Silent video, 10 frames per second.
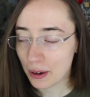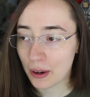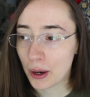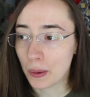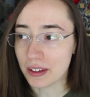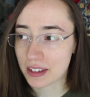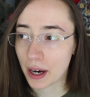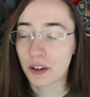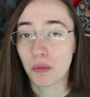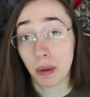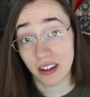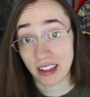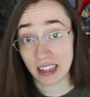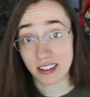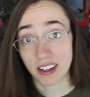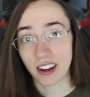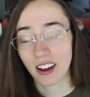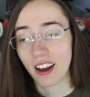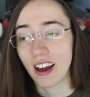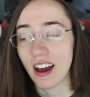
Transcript: you know? It's kind of pedantic.